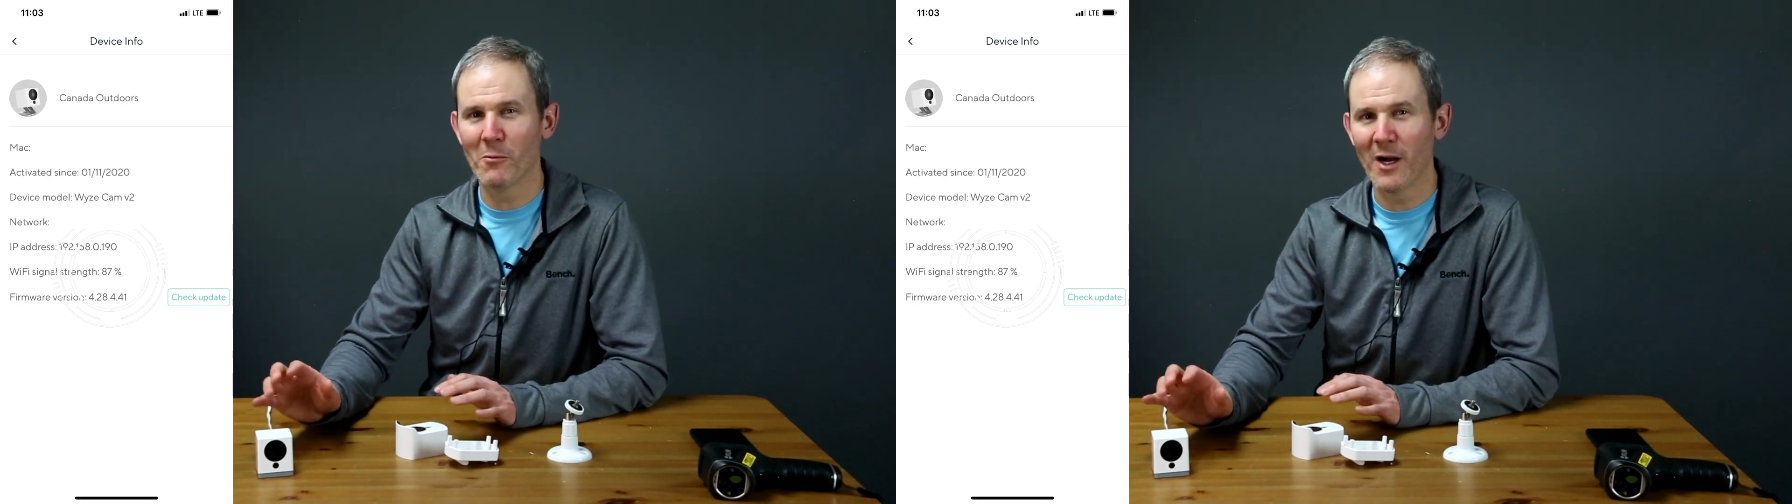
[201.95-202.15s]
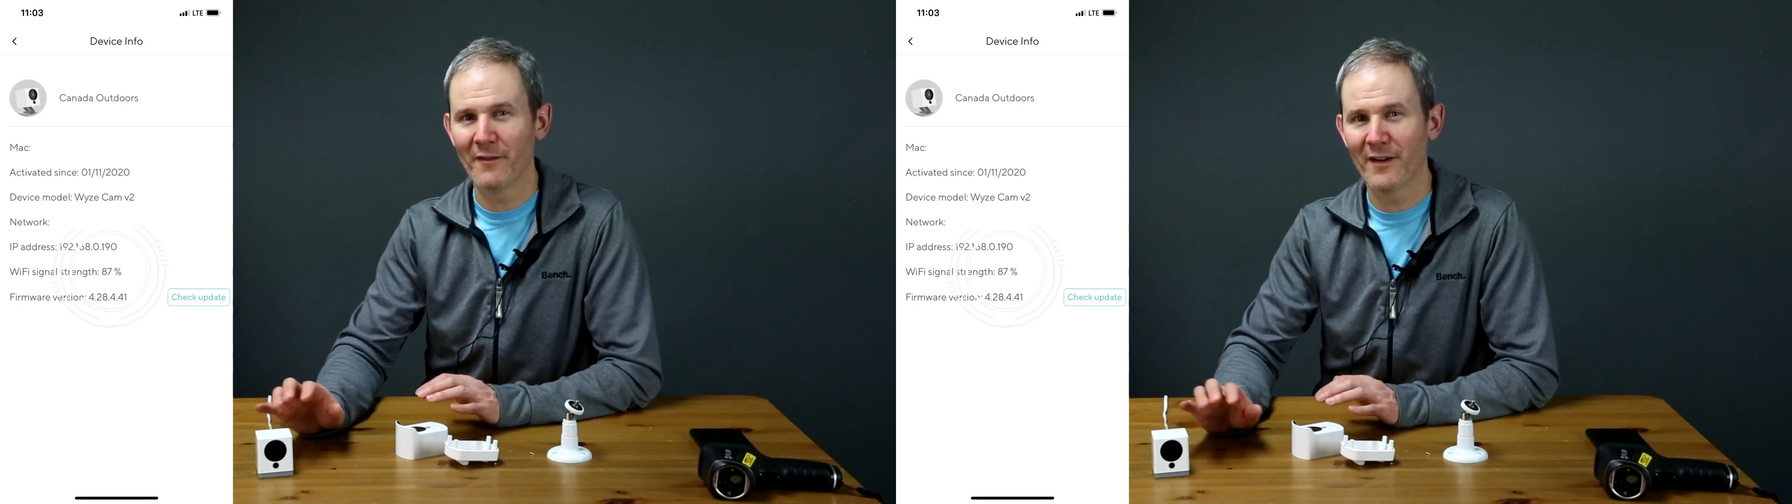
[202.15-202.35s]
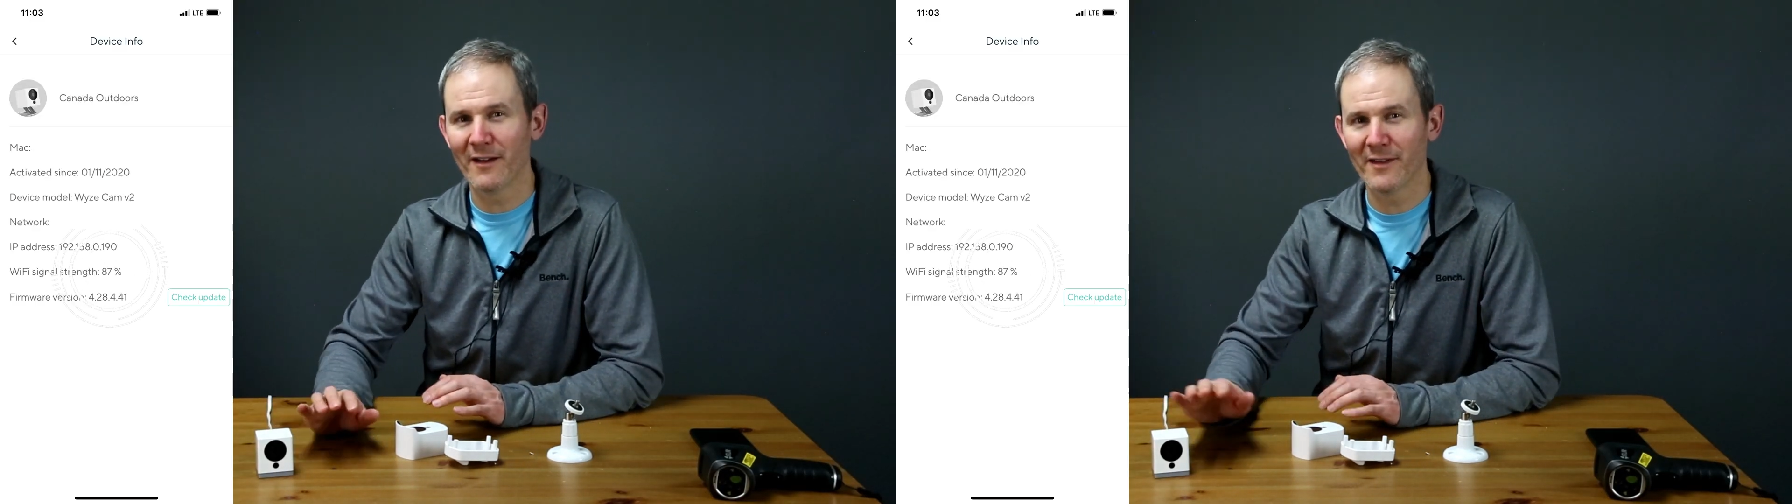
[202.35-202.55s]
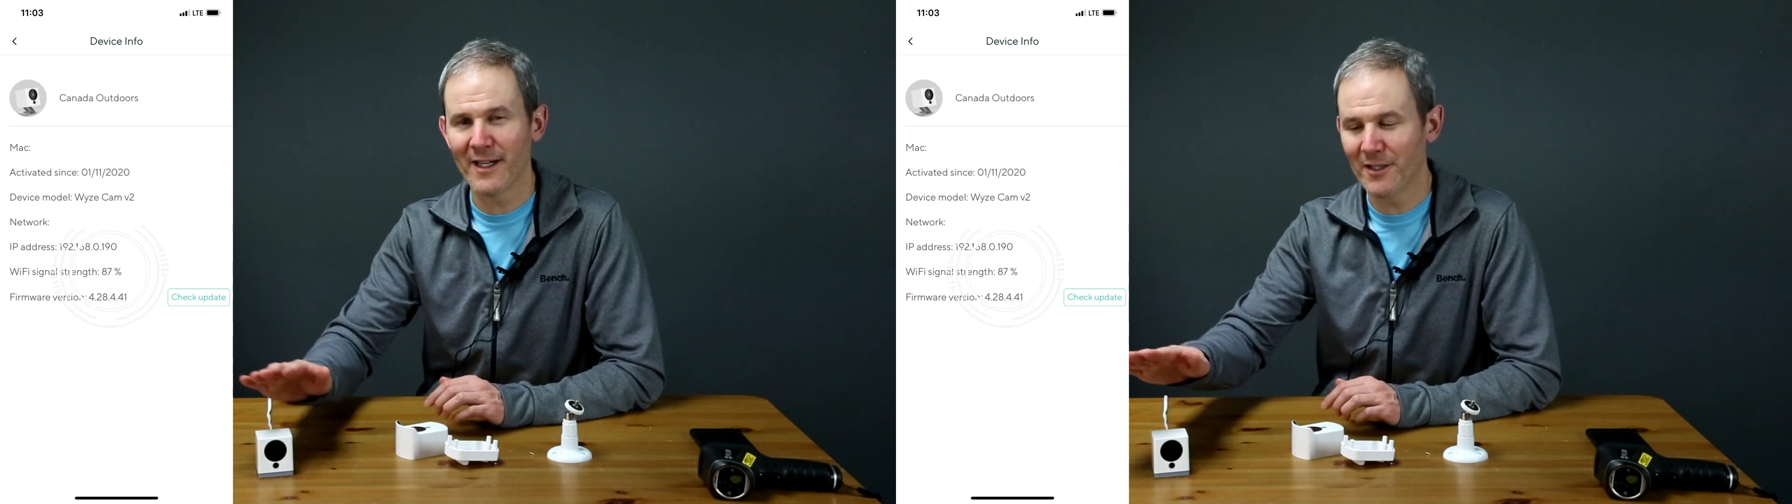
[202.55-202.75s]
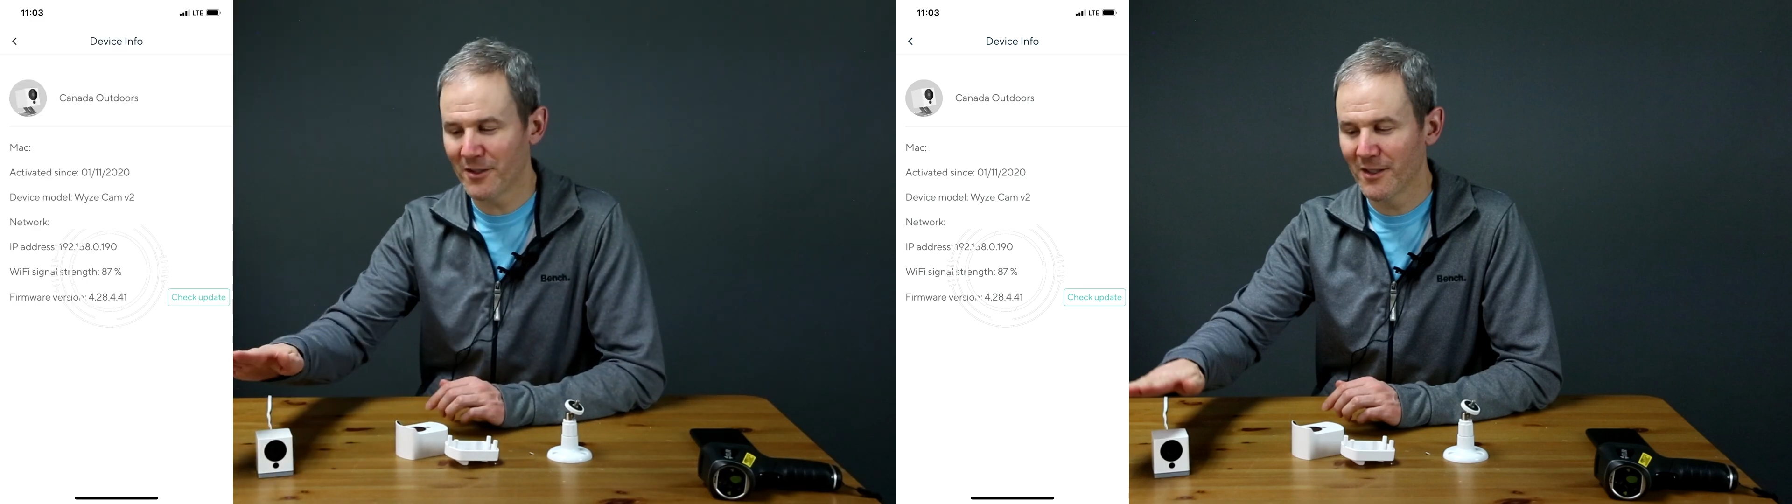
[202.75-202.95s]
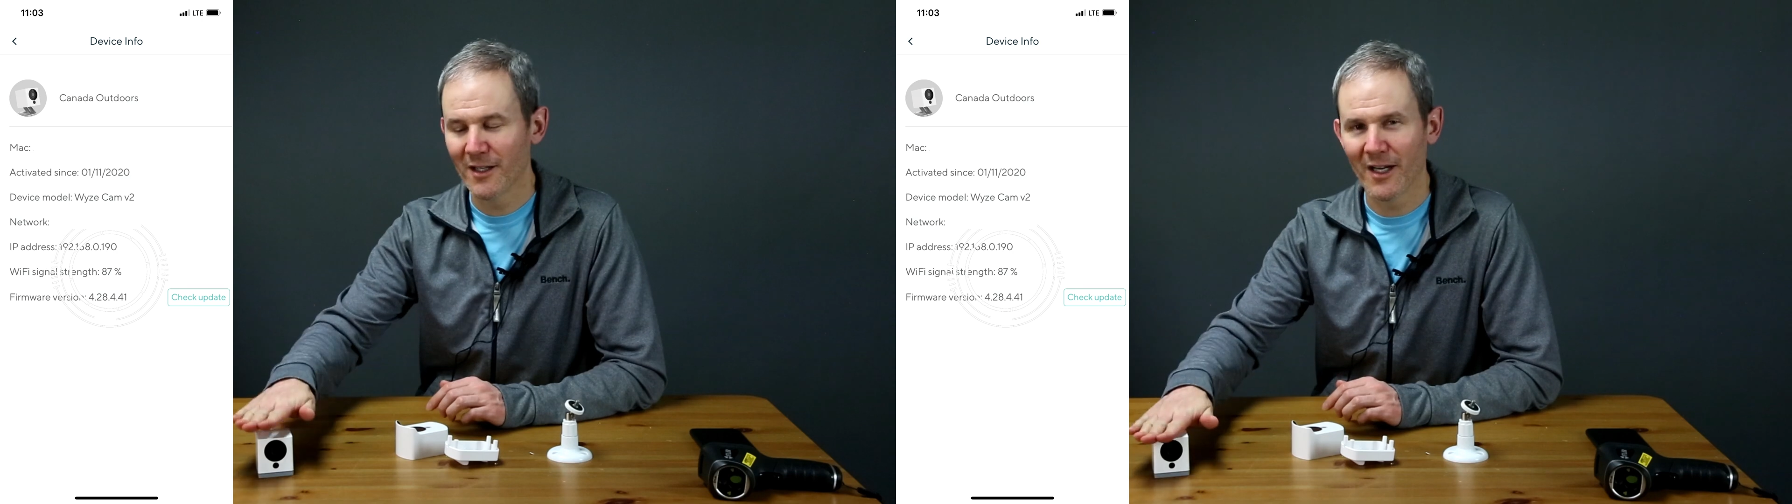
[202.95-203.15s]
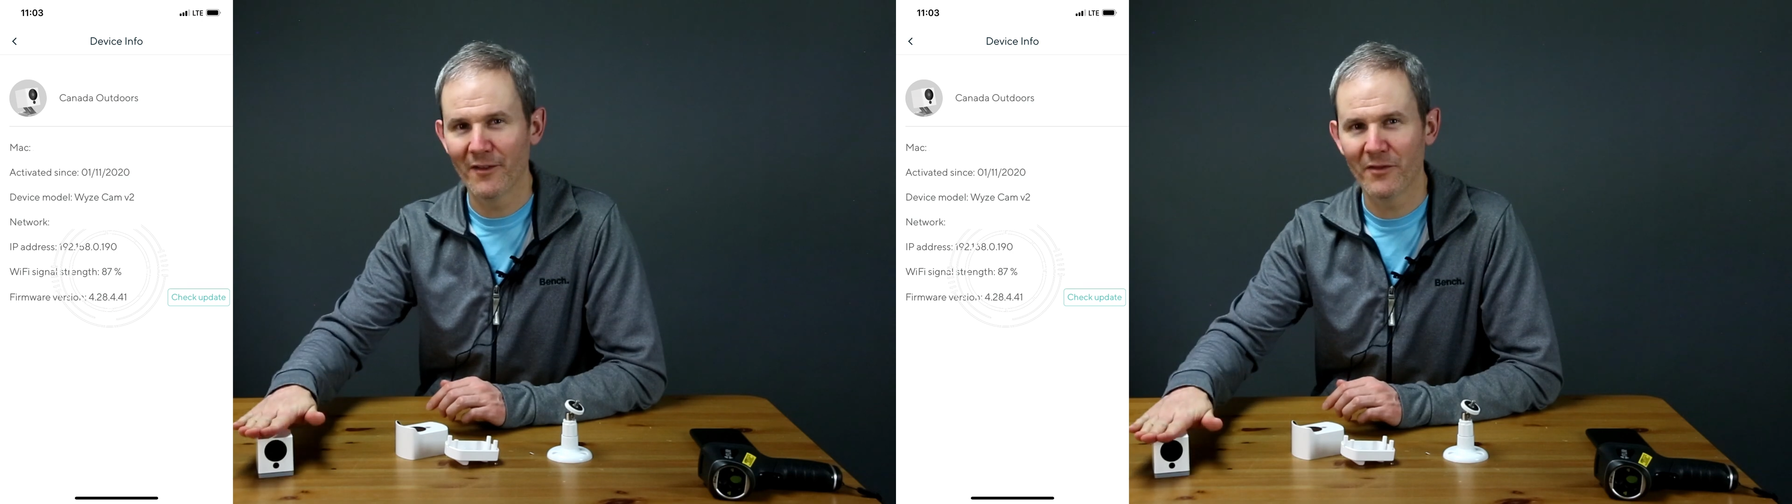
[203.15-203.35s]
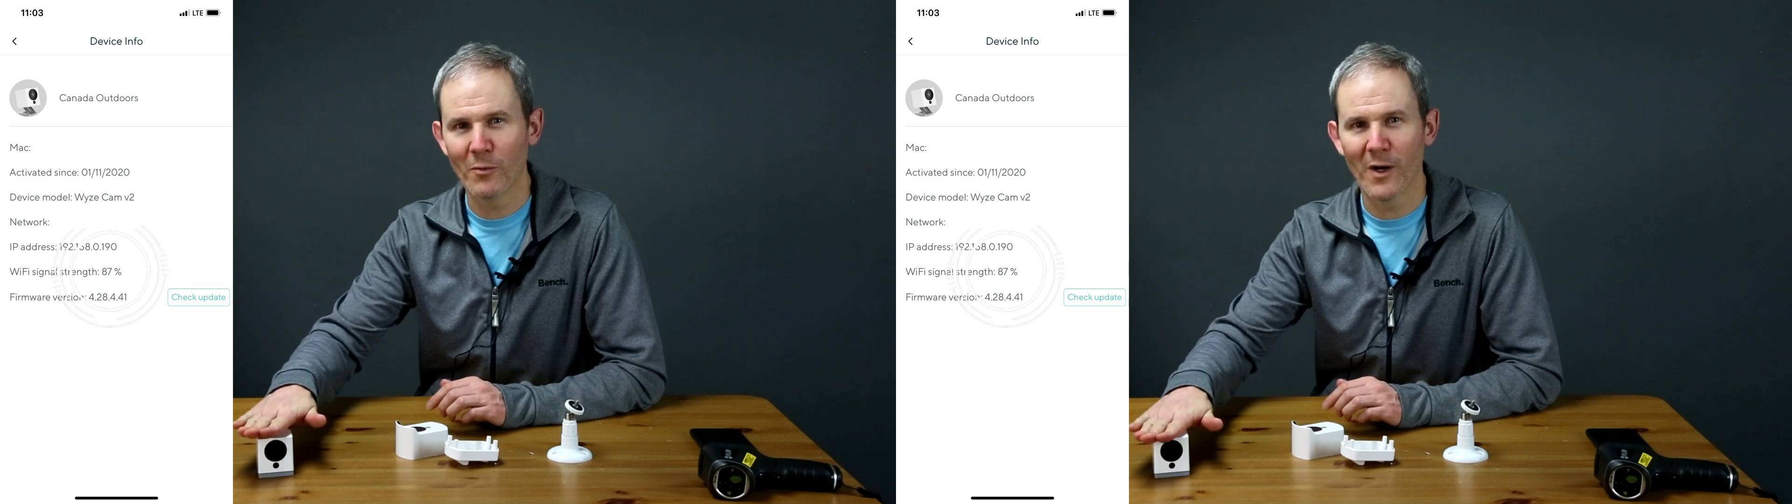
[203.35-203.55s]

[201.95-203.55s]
Wi-Fi range of the